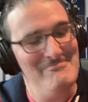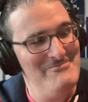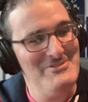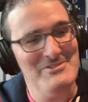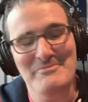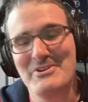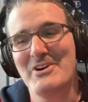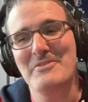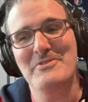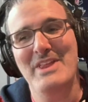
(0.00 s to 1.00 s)
It's going to be
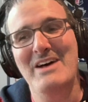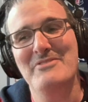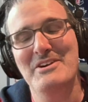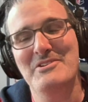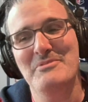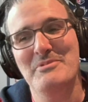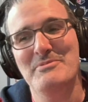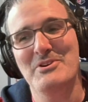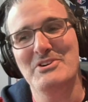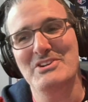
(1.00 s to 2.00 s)
hard for that record to be
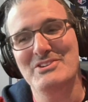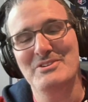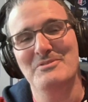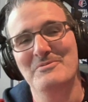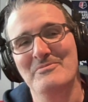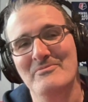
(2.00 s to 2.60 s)
broken too.